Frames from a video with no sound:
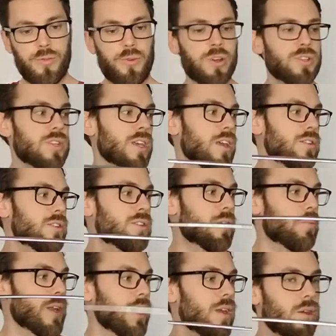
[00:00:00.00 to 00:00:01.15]
thrust against
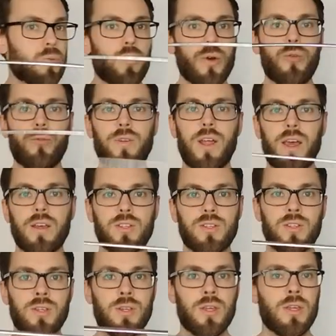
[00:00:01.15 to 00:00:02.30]
somebody, it will
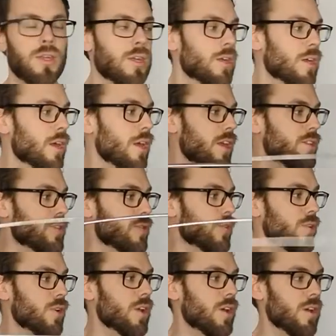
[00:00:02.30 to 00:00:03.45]
flex. It's
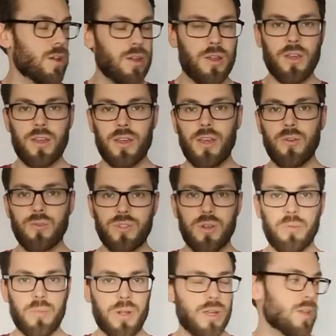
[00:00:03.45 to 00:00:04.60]
not going to kill
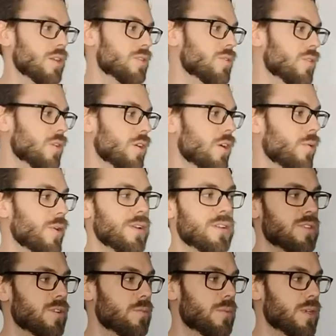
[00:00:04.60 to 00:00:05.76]
somebody. It's not going to go into
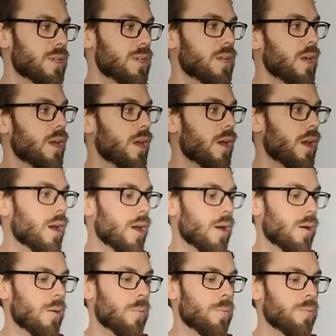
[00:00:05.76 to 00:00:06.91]
somebody.
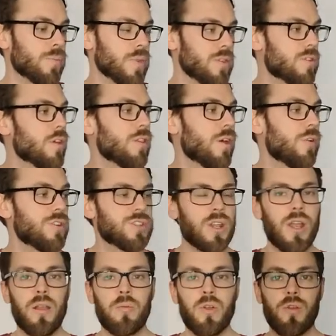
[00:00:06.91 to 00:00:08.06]
So there is
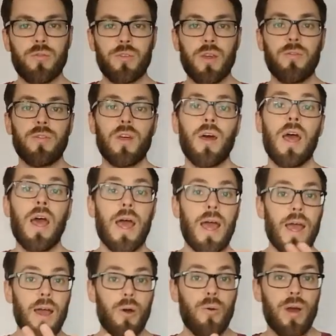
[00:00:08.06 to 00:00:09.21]
an element of give there.
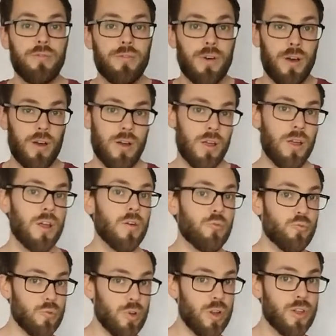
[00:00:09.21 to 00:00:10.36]
However,
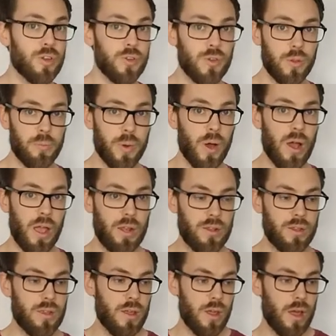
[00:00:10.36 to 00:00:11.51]
really good on the bind.